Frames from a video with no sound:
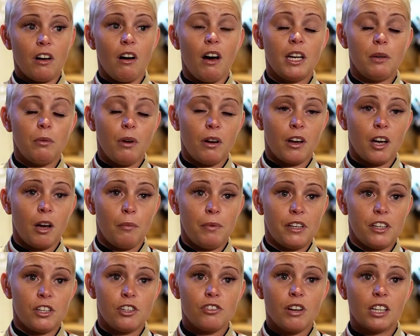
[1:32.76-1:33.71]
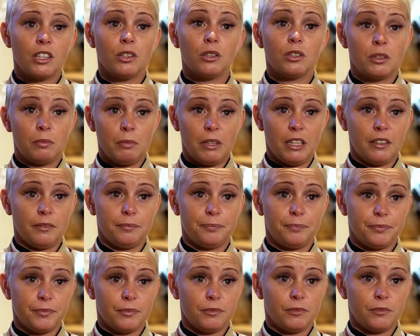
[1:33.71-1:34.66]
Kiley woke up, he had a tracheotomy,
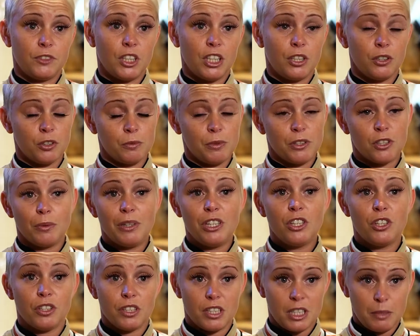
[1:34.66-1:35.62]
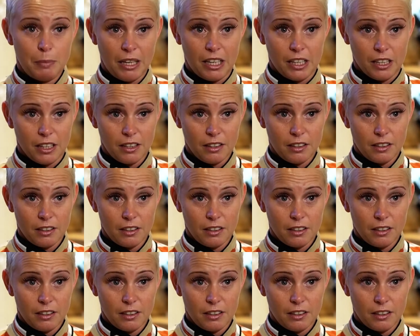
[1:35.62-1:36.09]
so he couldn't speak.